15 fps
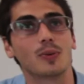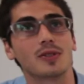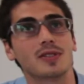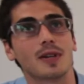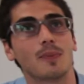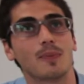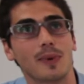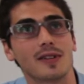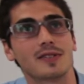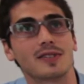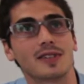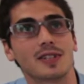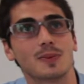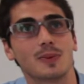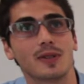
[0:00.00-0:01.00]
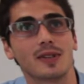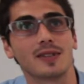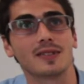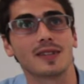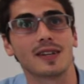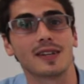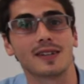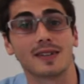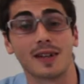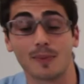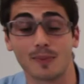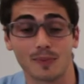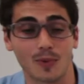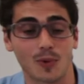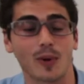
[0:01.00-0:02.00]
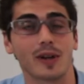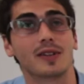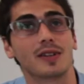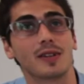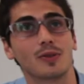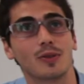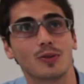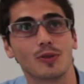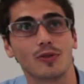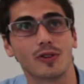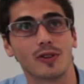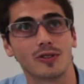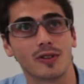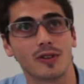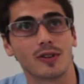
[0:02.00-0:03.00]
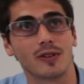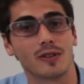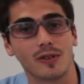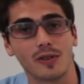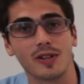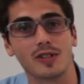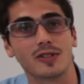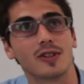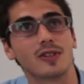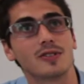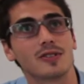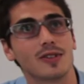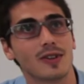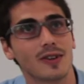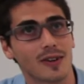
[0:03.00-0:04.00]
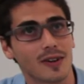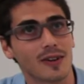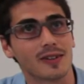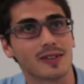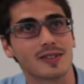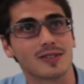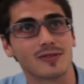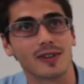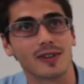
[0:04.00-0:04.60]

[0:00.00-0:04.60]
it was a pleasant experience and I'm quite keen to do further research on this